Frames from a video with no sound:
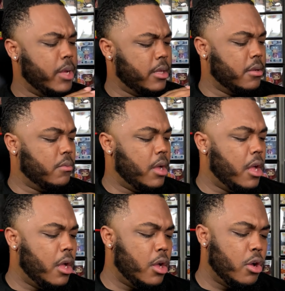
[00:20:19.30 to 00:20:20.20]

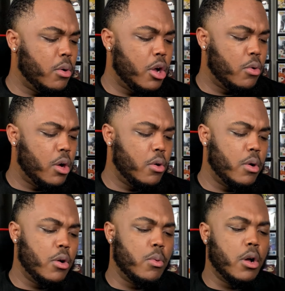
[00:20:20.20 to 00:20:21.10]
to...
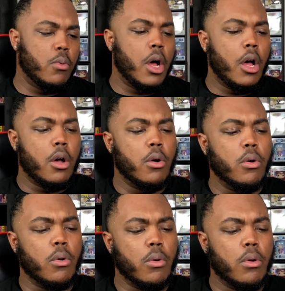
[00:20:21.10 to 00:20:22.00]

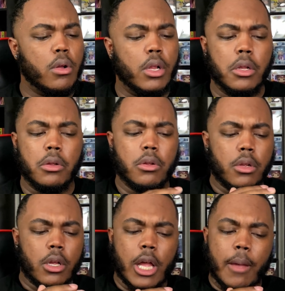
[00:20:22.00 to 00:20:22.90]
Whoa.
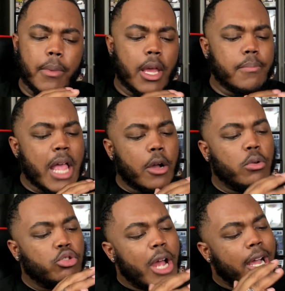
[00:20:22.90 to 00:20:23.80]
I mean, I'm not
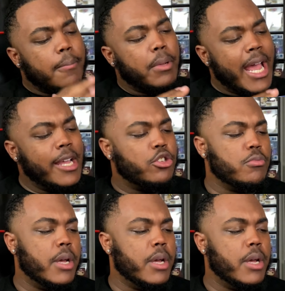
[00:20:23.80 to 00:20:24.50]
going to try and complain too